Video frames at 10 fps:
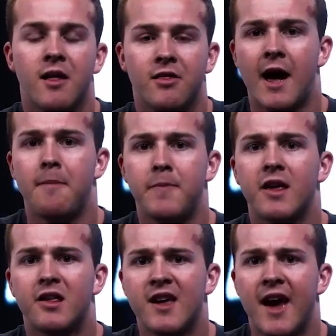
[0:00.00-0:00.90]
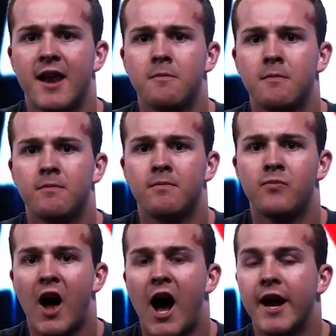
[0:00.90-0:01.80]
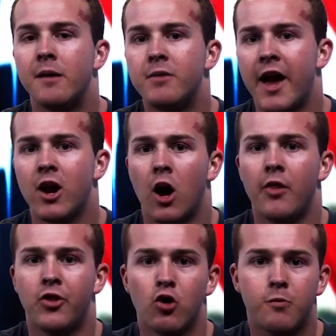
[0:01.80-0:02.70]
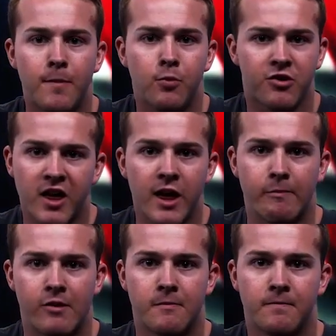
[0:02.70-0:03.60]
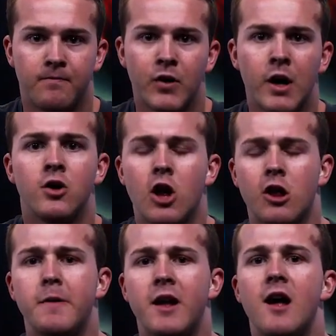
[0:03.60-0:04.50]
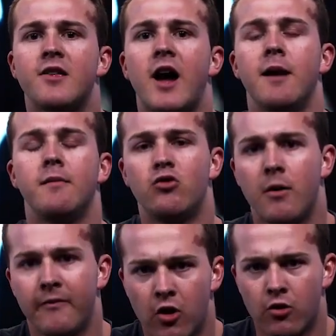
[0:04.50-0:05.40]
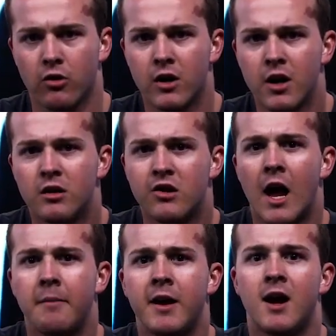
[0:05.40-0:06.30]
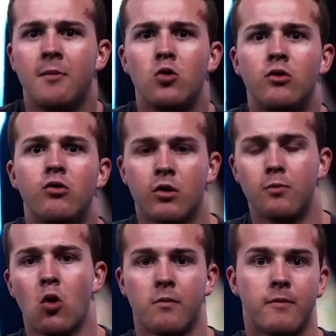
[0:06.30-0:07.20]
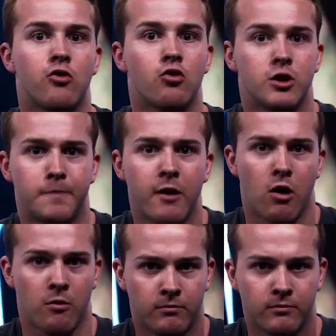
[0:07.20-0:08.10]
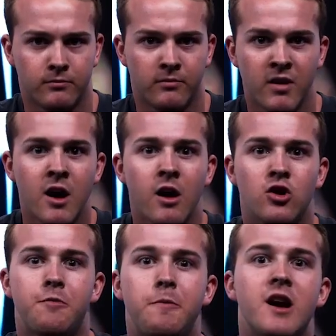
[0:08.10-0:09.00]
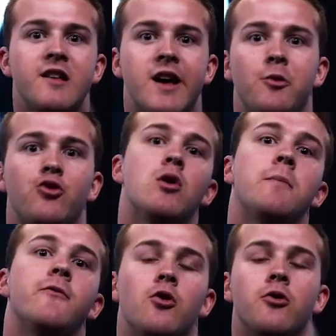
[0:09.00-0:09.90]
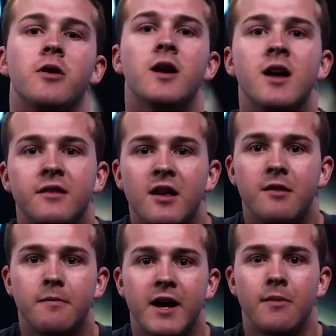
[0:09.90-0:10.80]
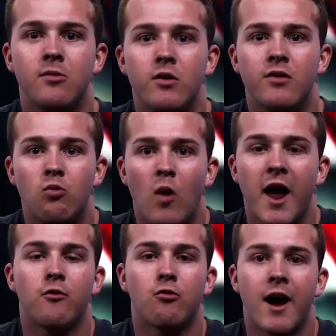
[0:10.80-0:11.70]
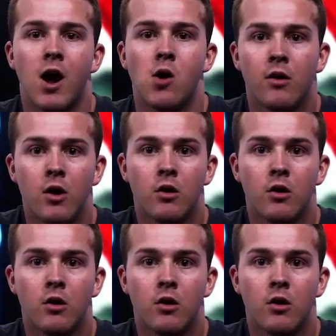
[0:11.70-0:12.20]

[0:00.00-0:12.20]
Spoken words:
That being said, I am not on those people's teams. Just because I am a Trump voter does not mean I'm going to support Mr. Shapiro. Just because I'm a Trump voter doesn't mean I'm going to wave around